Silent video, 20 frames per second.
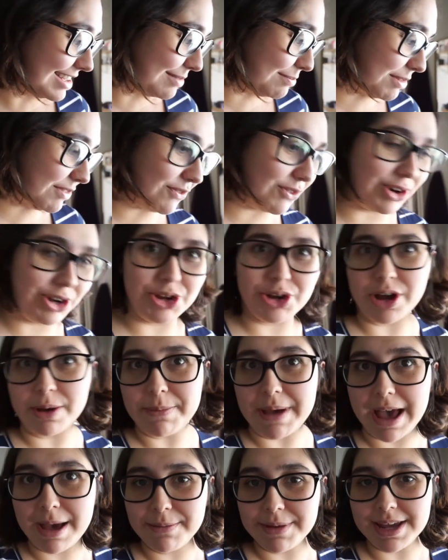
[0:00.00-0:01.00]
before you
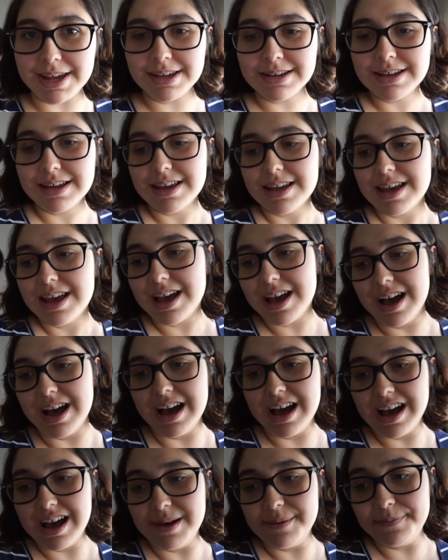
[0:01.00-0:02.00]
come at me
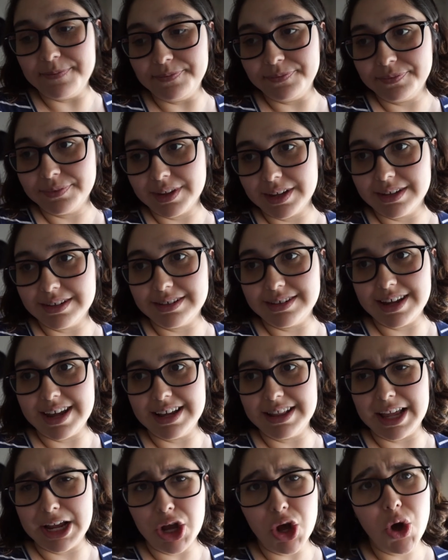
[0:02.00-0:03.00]
um,
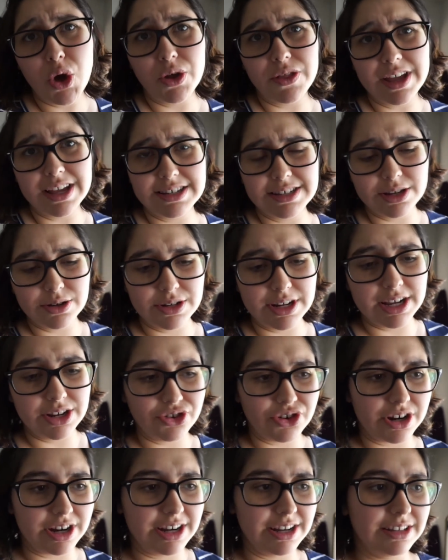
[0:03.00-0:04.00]
saying like, oh, that's so
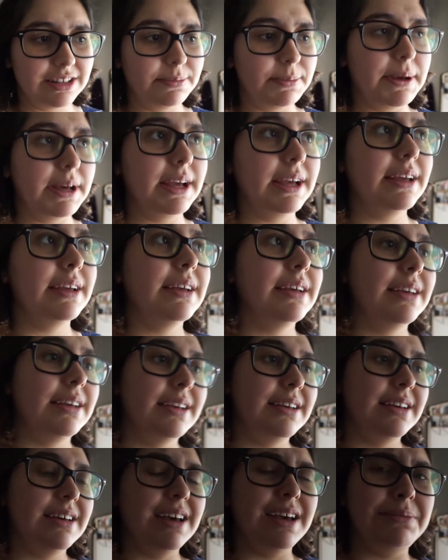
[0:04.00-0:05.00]
dangerous. But
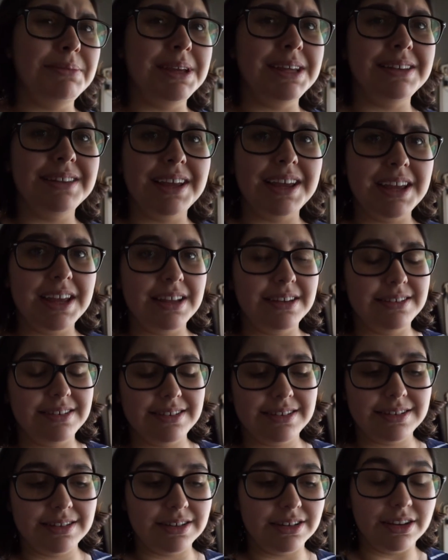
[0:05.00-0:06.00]
I mean, like,
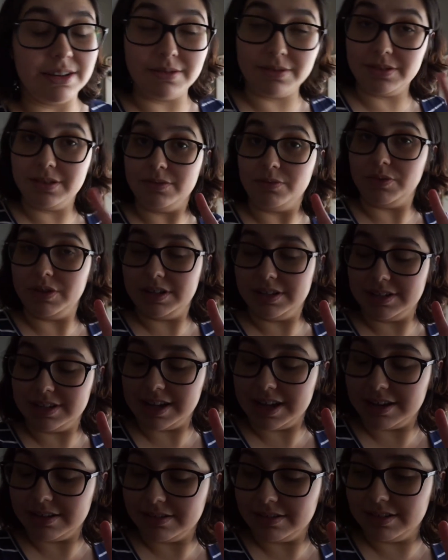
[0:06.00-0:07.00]
it's not, once
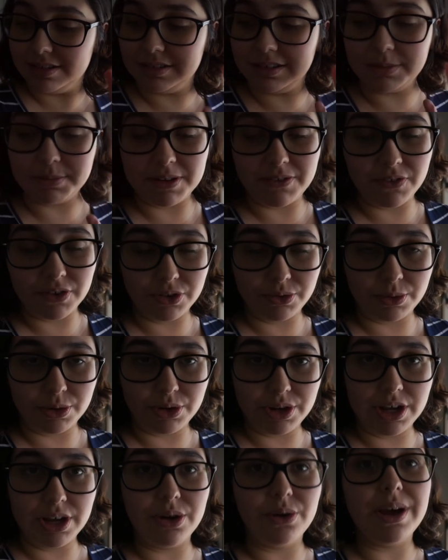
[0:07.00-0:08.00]
again, it's not my first
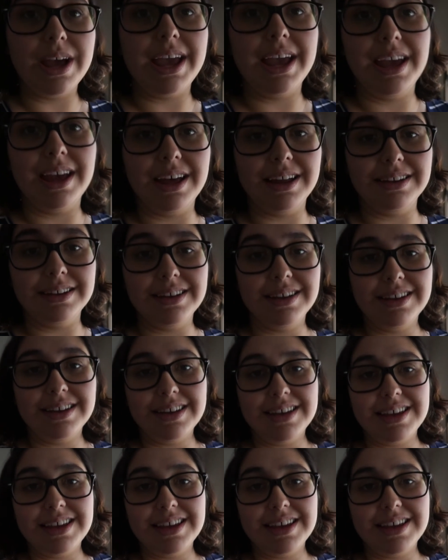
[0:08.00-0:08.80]
rodeo, and